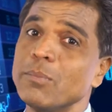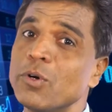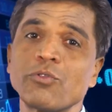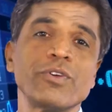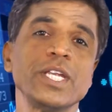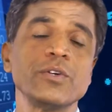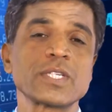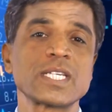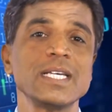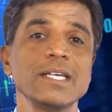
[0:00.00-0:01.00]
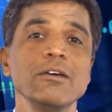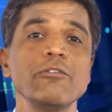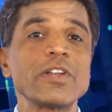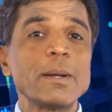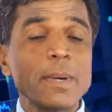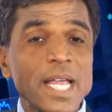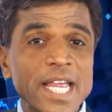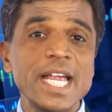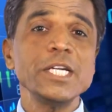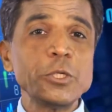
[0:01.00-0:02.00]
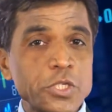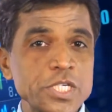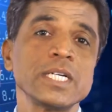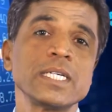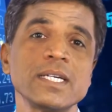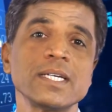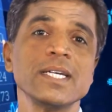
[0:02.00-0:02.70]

more videos from A to Z.